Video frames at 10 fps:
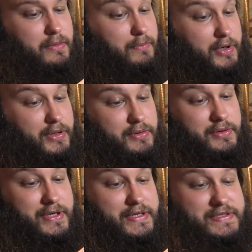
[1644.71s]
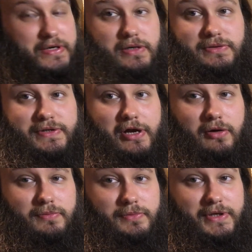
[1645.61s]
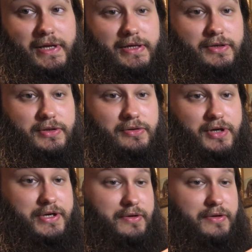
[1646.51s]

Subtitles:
but it can certainly help get a good looking